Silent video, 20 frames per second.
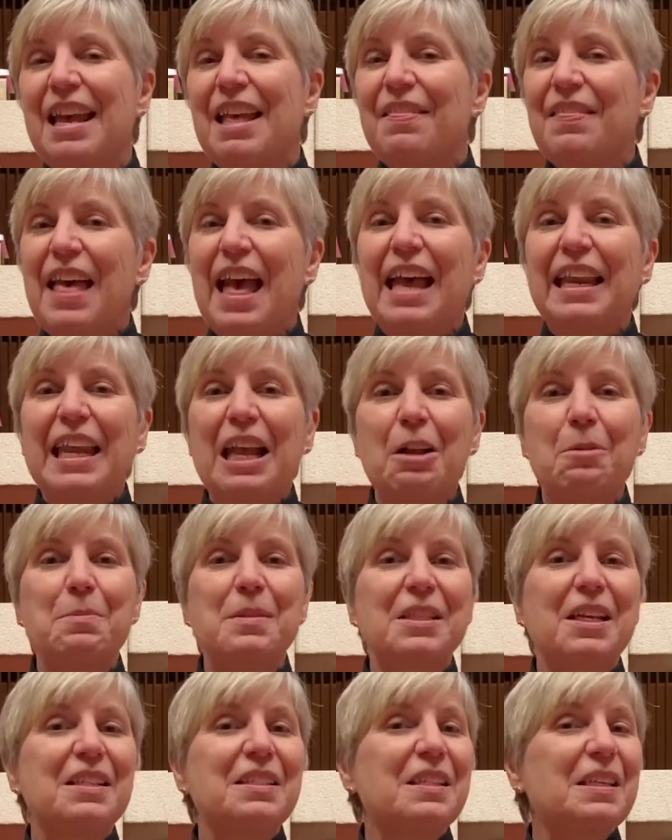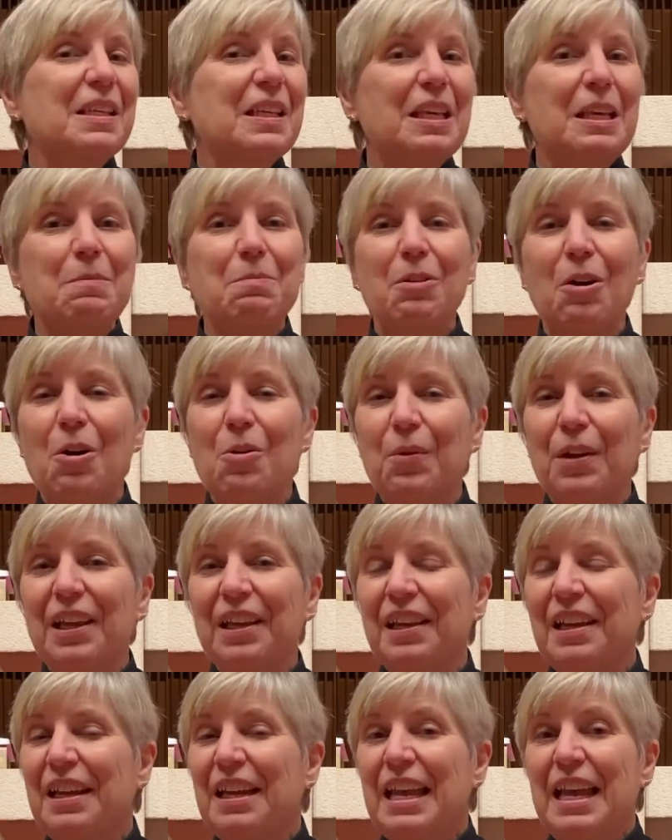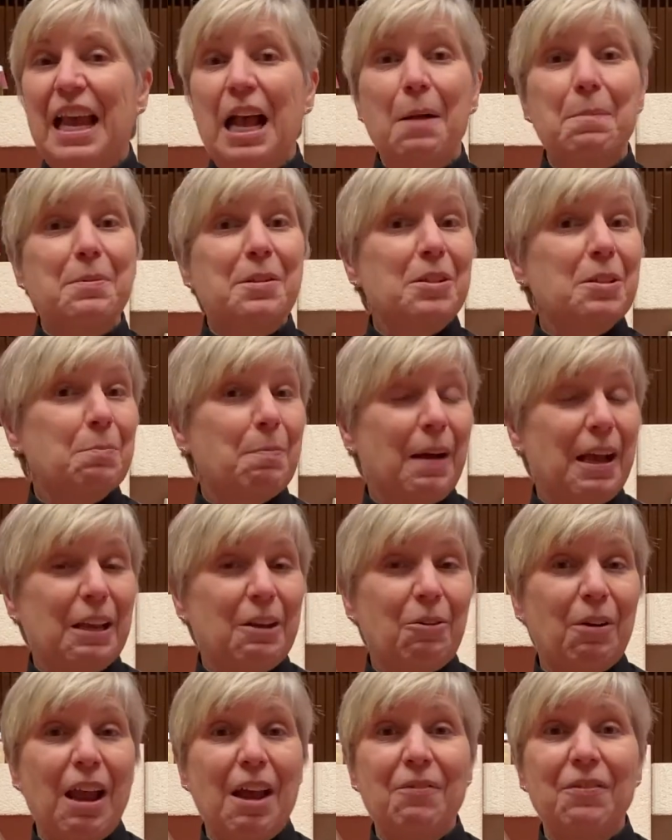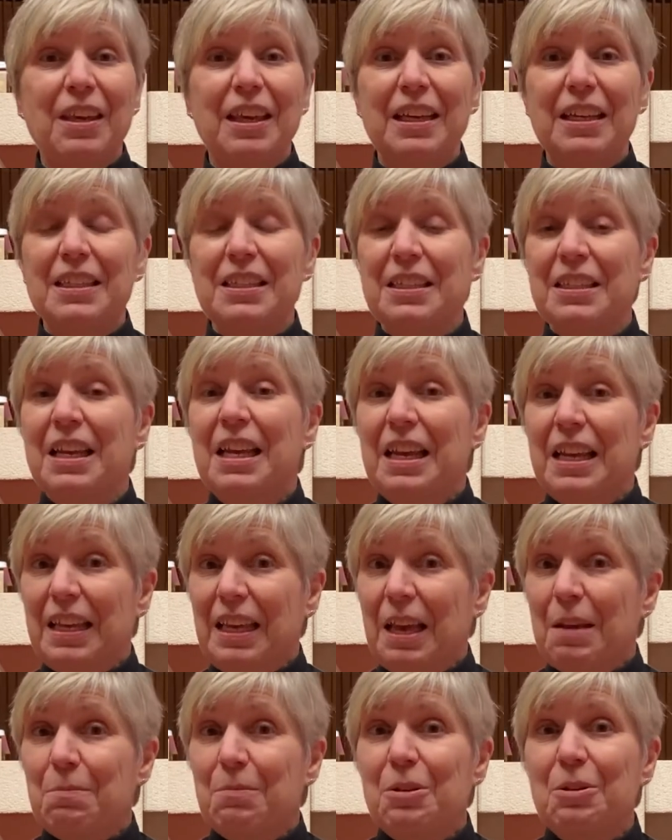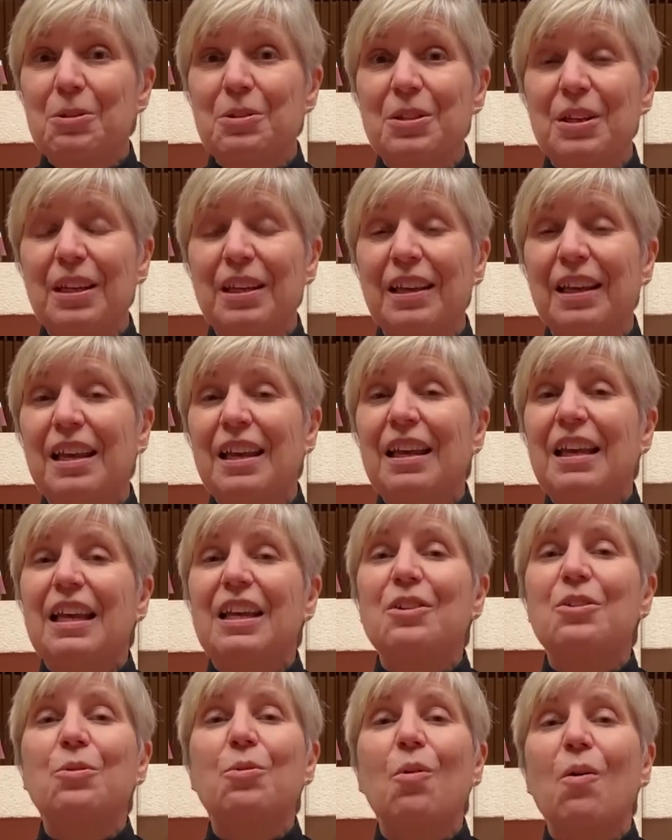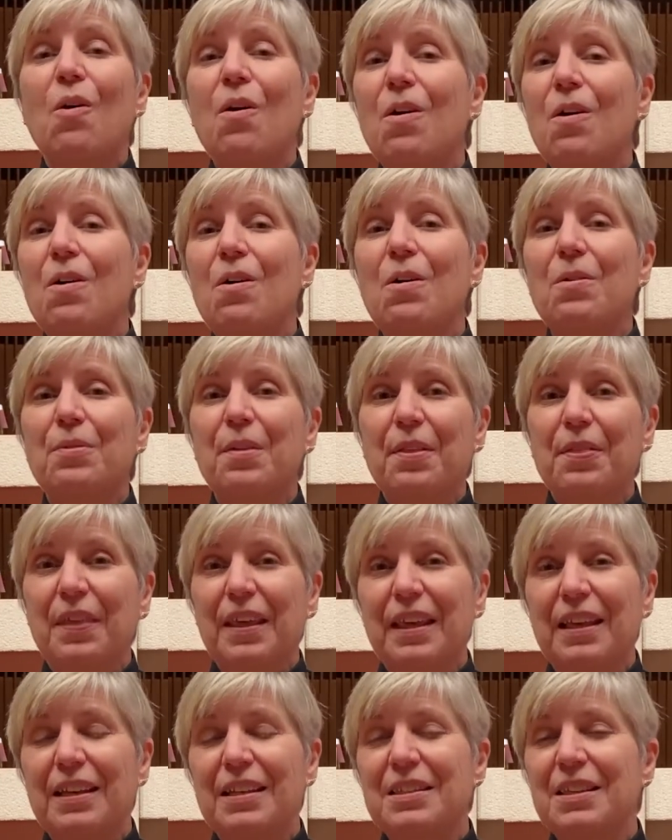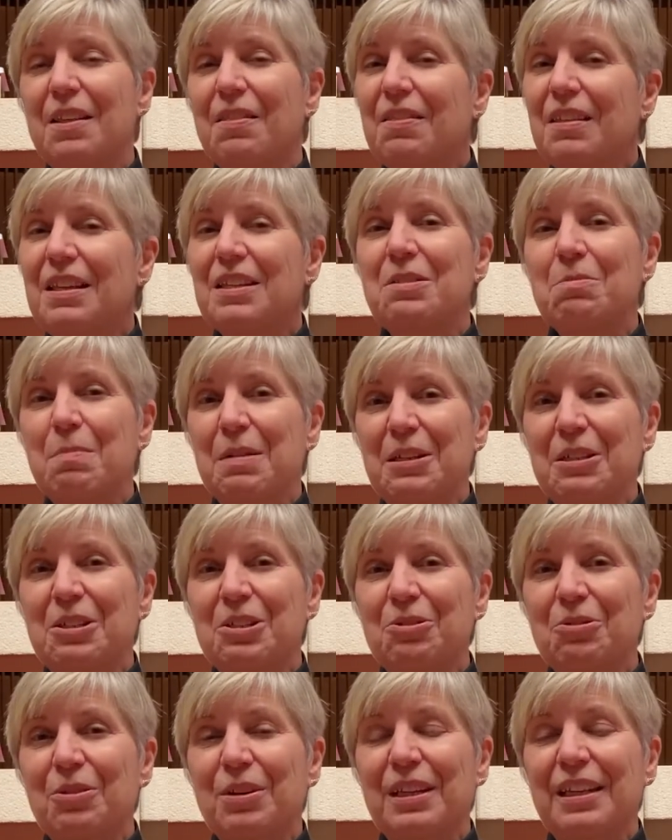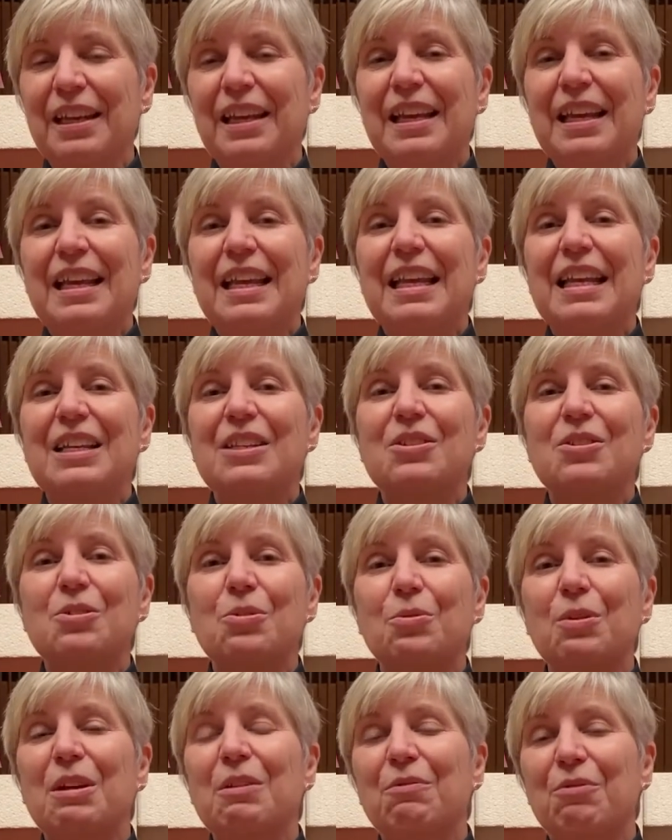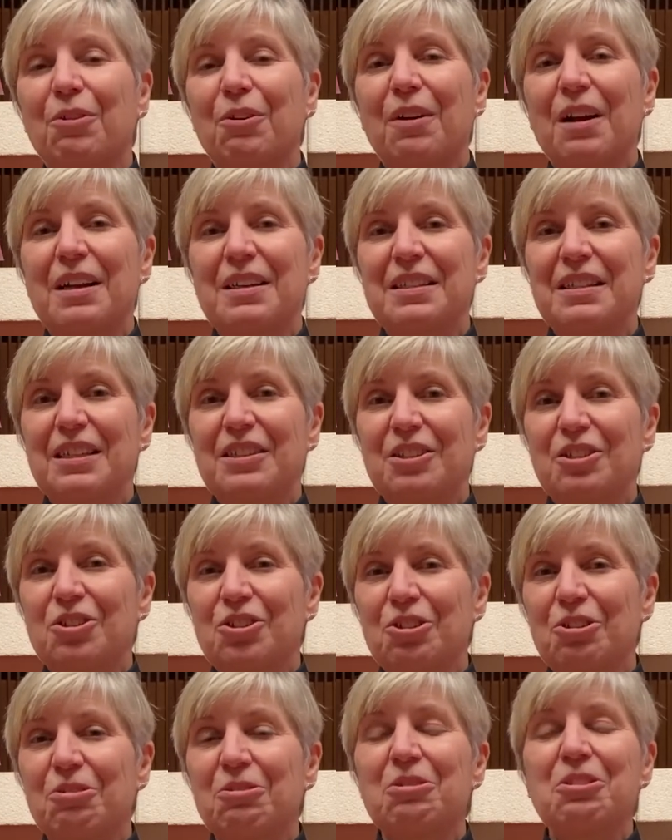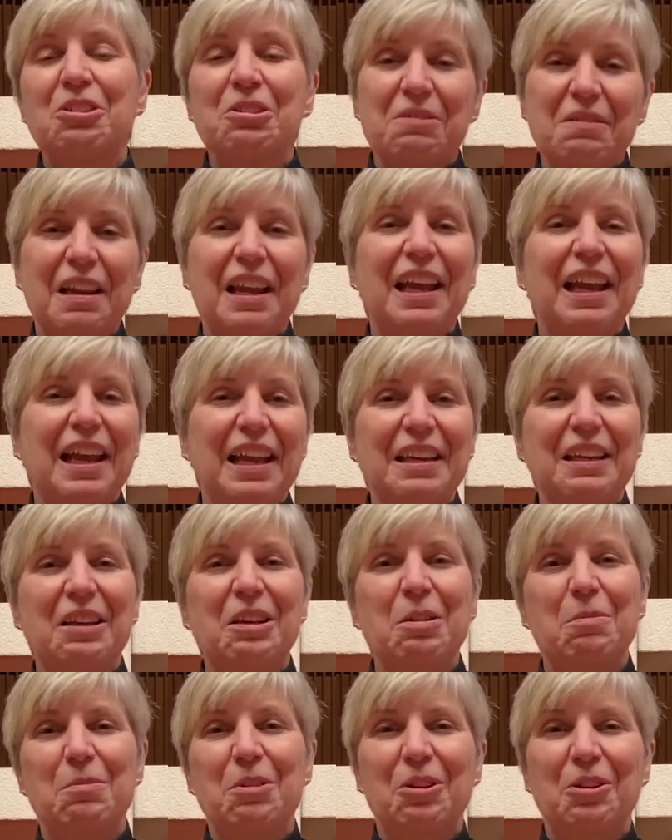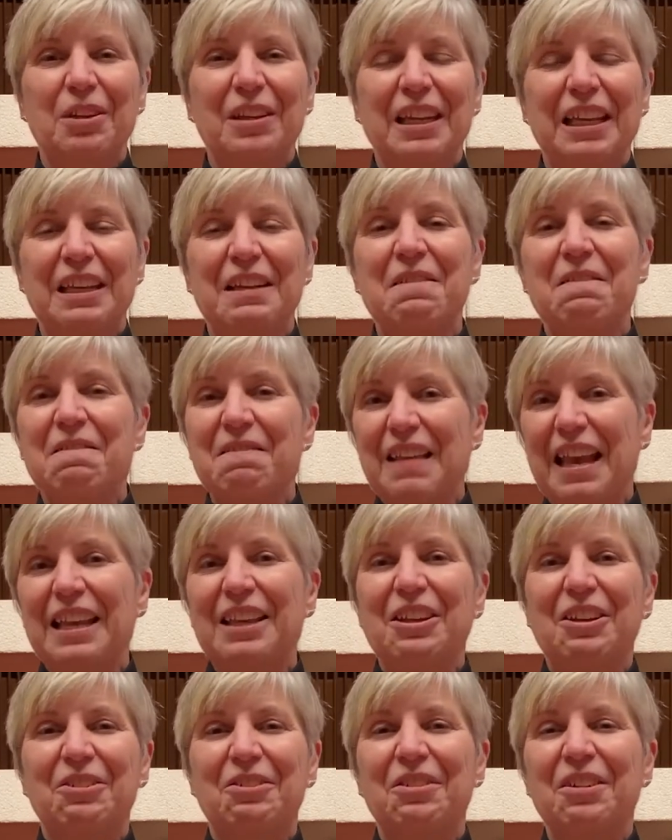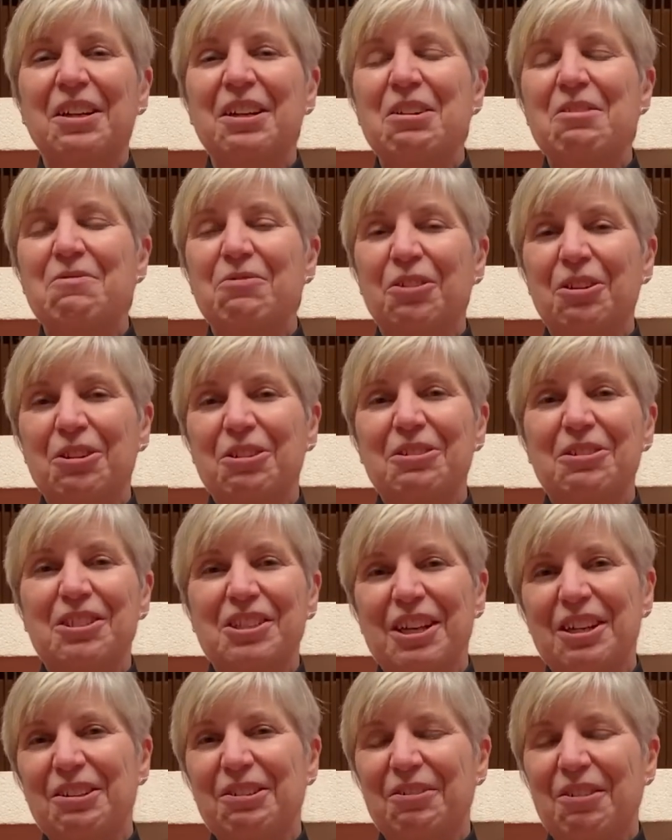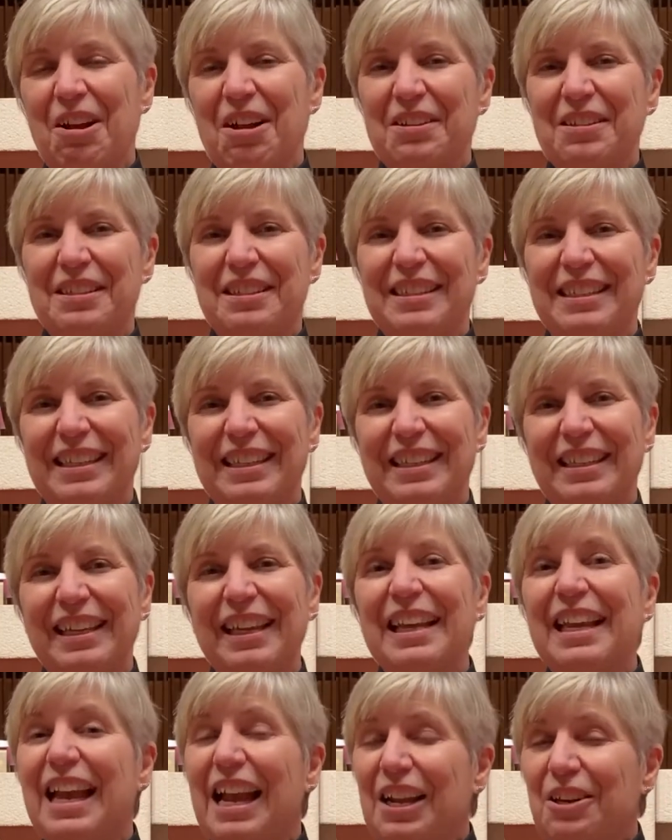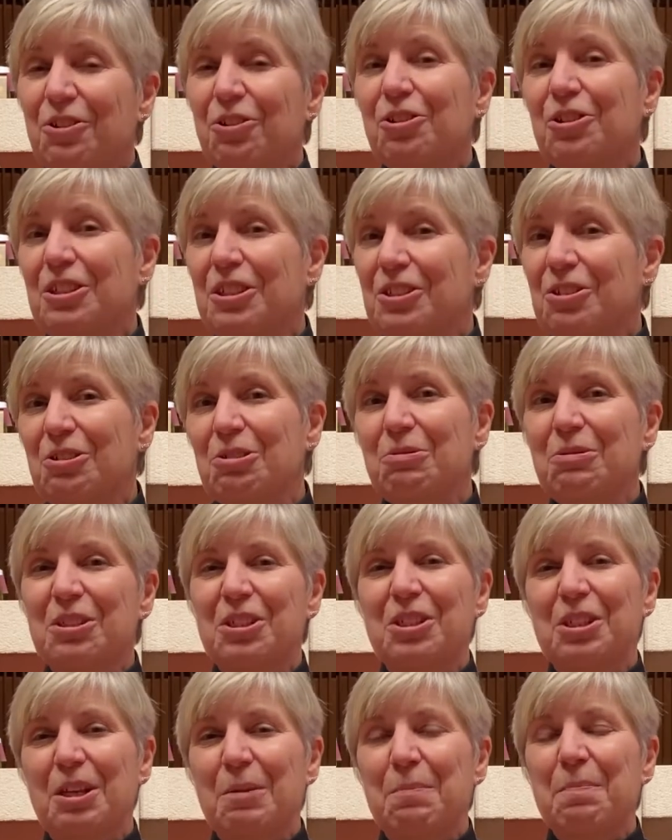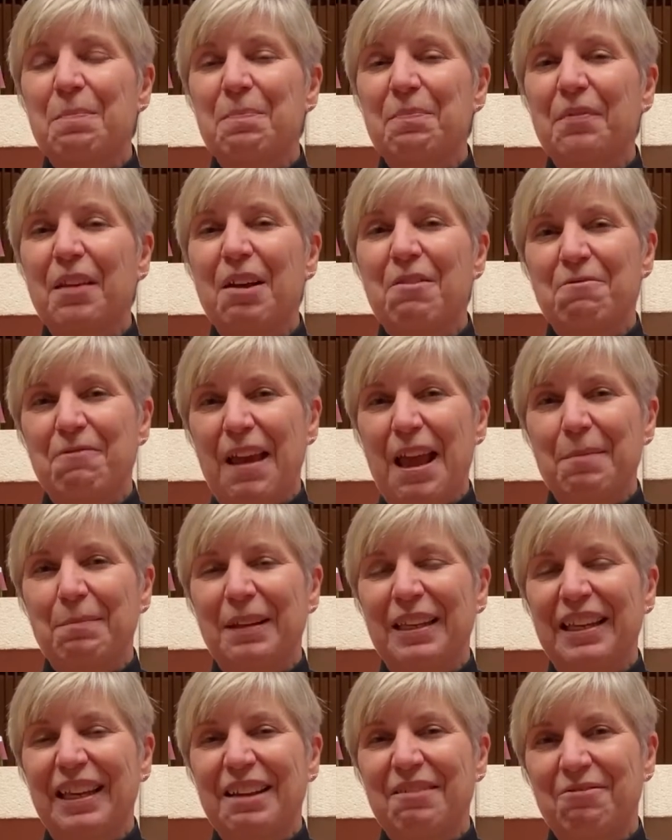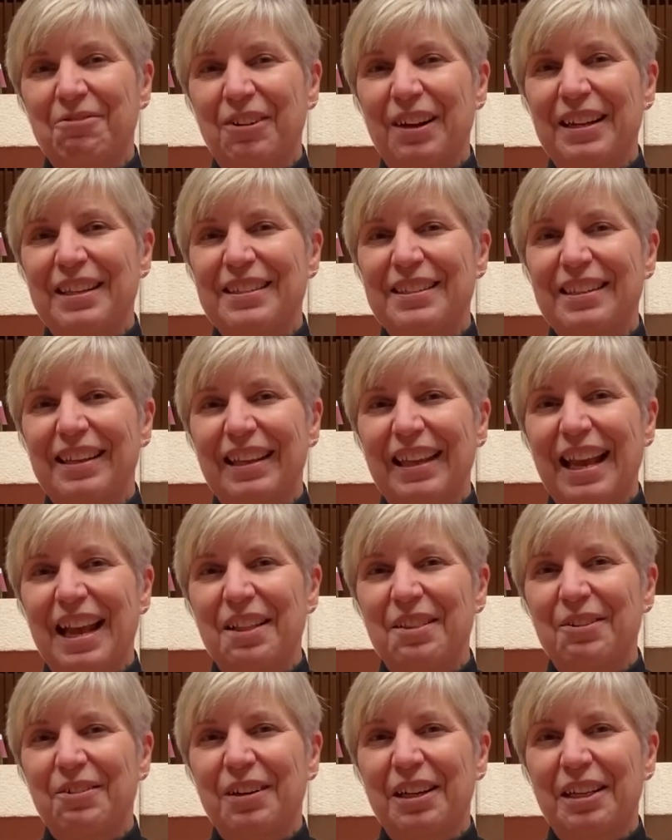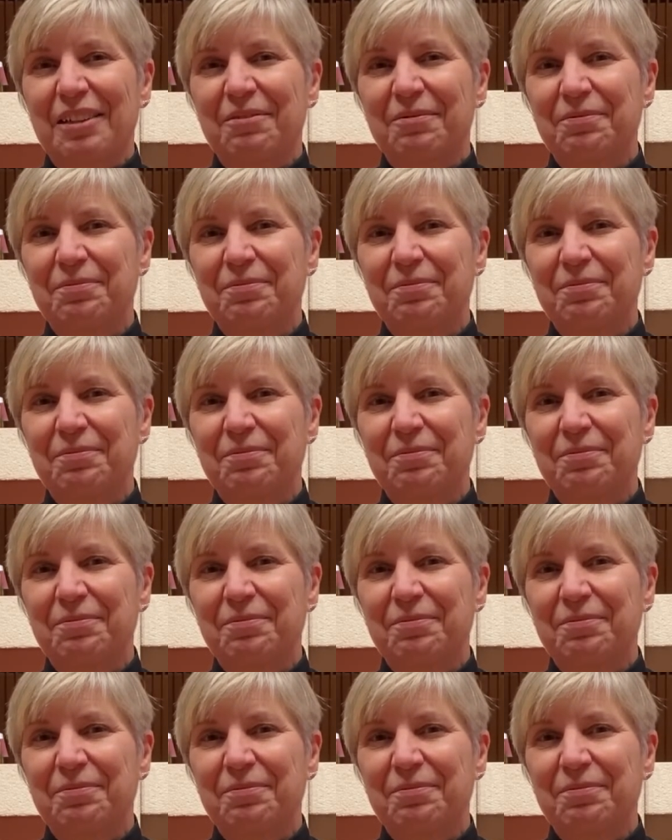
That helps us keep going, helps us buy craft kits, get music, and do all the things this ministry is doing for us as a church and a community. Thank you for your generosity and your good stewardship of family and friends gathering.